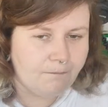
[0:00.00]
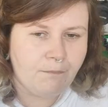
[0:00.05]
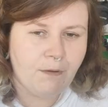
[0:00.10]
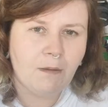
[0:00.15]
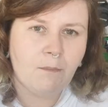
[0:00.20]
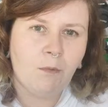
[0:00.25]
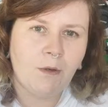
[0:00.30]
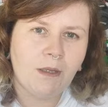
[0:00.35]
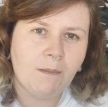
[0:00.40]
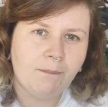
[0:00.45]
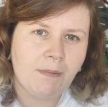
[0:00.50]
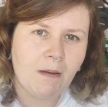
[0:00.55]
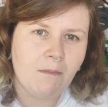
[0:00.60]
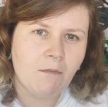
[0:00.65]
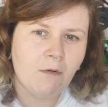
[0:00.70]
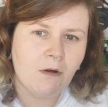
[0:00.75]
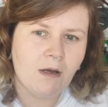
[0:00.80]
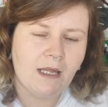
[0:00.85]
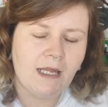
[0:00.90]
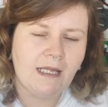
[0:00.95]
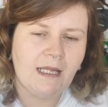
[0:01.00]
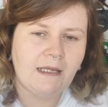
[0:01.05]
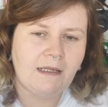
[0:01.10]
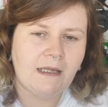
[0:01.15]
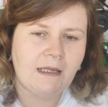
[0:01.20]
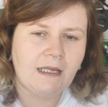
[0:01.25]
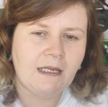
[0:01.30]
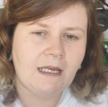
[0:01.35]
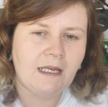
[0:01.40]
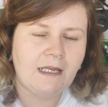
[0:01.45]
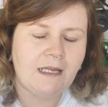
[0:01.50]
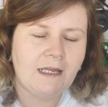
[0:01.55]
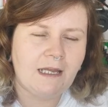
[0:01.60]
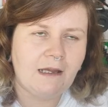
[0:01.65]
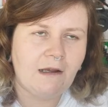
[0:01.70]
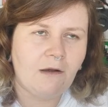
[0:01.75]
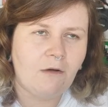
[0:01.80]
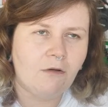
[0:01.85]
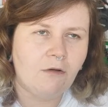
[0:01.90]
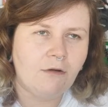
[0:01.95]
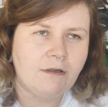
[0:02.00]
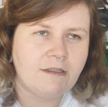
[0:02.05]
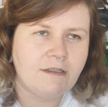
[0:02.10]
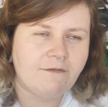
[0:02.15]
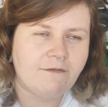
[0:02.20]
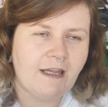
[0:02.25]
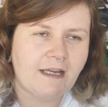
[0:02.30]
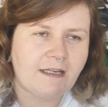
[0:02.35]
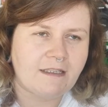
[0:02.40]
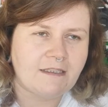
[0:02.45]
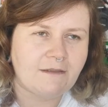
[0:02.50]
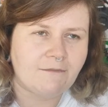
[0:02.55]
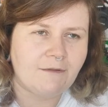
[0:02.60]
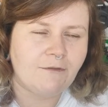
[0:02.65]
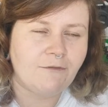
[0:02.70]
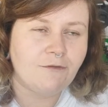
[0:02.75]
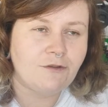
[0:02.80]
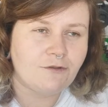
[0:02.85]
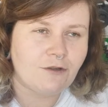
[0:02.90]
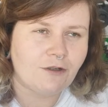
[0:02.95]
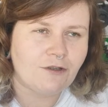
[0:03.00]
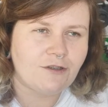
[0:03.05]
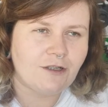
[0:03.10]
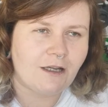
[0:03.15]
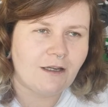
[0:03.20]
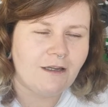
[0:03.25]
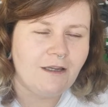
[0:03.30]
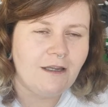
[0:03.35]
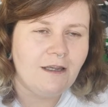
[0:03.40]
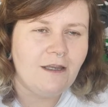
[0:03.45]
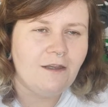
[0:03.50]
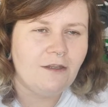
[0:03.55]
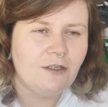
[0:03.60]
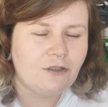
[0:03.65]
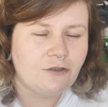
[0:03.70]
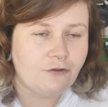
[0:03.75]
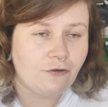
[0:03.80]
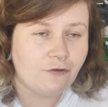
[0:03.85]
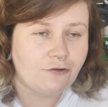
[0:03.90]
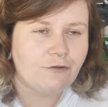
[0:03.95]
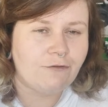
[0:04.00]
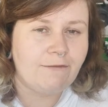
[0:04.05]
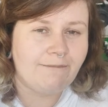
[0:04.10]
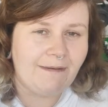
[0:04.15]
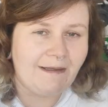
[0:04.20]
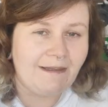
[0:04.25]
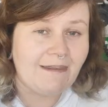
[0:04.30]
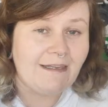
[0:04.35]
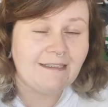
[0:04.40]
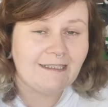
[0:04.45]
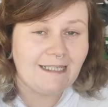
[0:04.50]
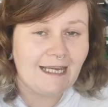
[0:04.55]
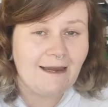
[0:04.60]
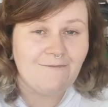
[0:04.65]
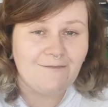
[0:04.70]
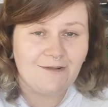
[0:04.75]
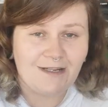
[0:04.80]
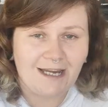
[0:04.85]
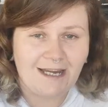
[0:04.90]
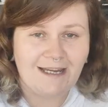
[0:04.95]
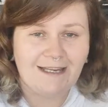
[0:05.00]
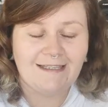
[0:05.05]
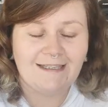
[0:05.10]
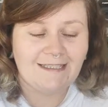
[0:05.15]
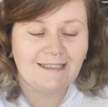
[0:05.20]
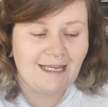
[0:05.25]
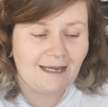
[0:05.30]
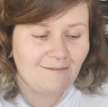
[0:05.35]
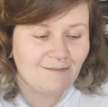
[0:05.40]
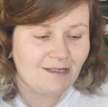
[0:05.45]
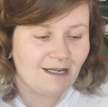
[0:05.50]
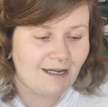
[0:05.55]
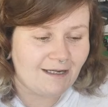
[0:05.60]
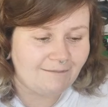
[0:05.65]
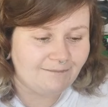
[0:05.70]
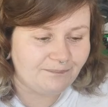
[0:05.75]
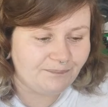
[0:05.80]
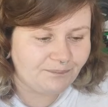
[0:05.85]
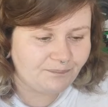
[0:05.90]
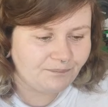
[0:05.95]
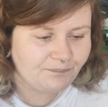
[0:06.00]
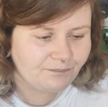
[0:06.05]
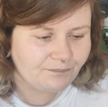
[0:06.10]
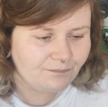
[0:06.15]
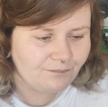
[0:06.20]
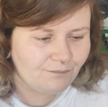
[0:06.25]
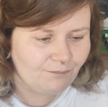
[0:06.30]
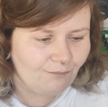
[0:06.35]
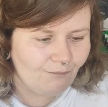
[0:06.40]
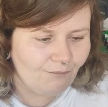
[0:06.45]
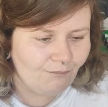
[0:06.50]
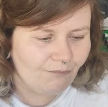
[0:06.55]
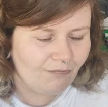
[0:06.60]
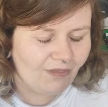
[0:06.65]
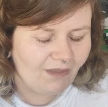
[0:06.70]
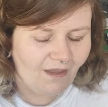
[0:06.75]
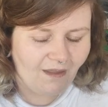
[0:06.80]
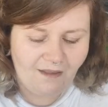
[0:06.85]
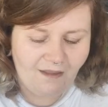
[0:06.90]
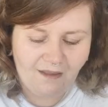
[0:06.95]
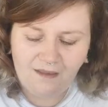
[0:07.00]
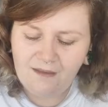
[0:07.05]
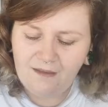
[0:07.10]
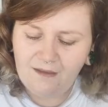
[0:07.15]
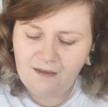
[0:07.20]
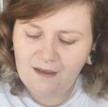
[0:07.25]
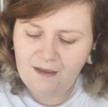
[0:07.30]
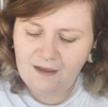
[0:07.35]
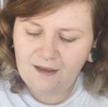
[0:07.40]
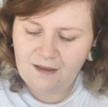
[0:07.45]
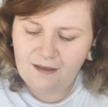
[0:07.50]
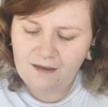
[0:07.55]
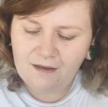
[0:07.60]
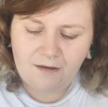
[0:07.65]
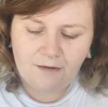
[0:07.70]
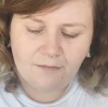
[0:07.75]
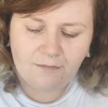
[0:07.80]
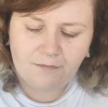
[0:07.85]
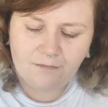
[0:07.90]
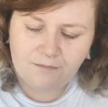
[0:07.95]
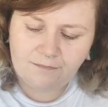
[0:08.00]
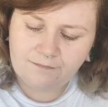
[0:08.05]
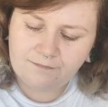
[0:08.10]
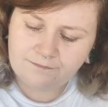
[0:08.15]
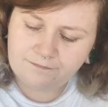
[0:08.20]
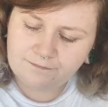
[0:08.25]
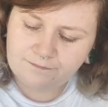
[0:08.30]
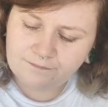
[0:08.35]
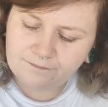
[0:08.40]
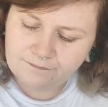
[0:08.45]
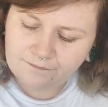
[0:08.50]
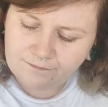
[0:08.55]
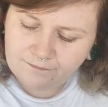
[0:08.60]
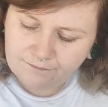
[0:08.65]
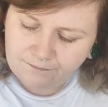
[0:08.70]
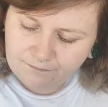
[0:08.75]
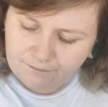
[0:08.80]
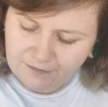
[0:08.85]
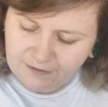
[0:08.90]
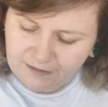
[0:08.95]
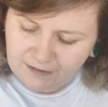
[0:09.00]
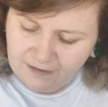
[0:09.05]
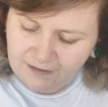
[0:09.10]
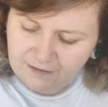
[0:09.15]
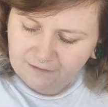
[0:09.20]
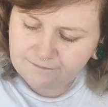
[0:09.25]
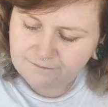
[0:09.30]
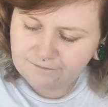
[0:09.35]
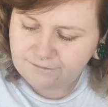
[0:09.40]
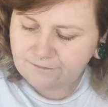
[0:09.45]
But with a bit more, although it's flexible, no structure, the structure would be the same day and the same time. But yeah.